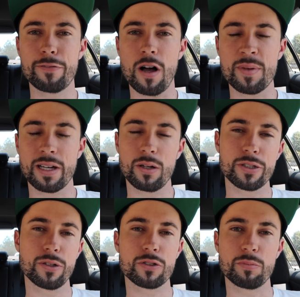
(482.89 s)
Follow me on
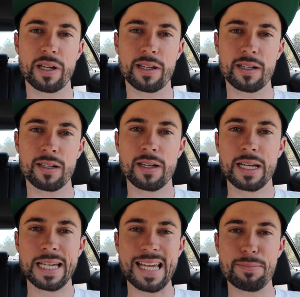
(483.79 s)
all social media.
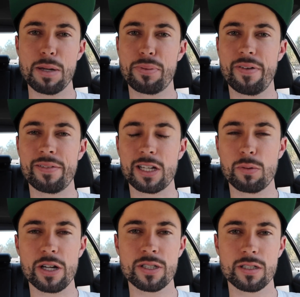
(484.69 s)
Hit me up if you have any
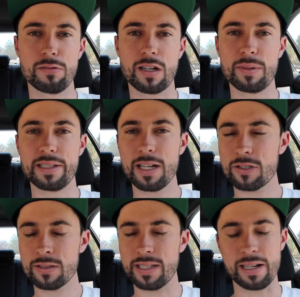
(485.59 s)
questions or
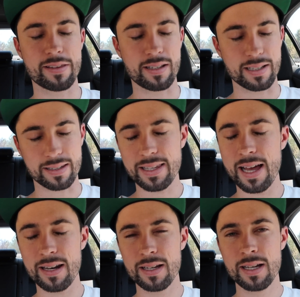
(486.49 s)
recommendations, anything like
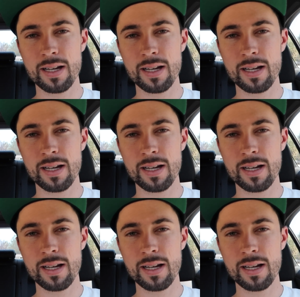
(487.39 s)
that.